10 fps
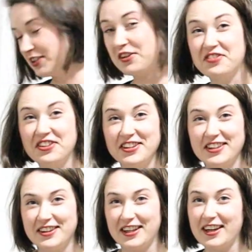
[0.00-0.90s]

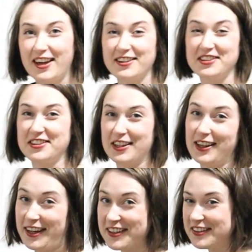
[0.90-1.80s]
definitely think I did the
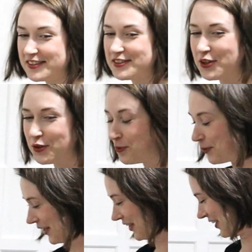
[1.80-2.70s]
layers too
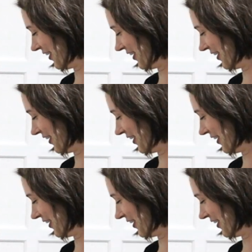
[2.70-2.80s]
big.